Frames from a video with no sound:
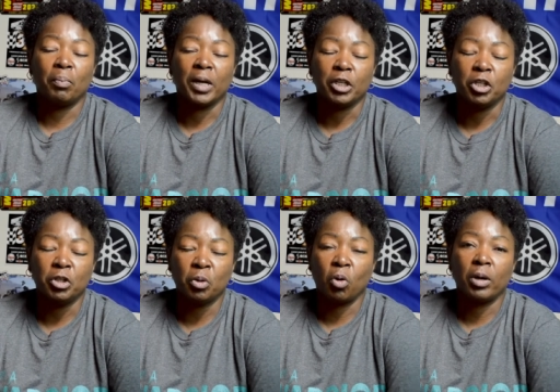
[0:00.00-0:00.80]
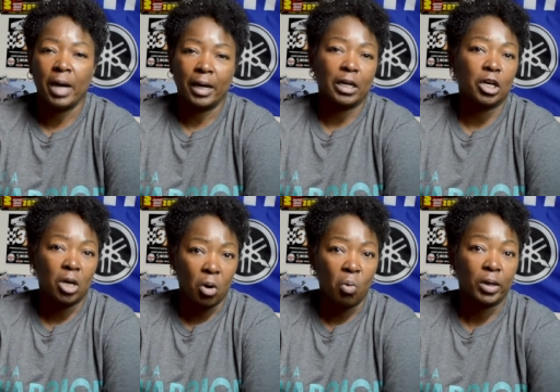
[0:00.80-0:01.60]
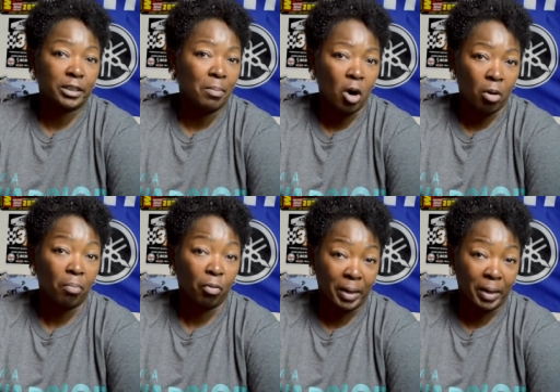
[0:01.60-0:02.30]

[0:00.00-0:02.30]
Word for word: But you're not going to know what tomorrow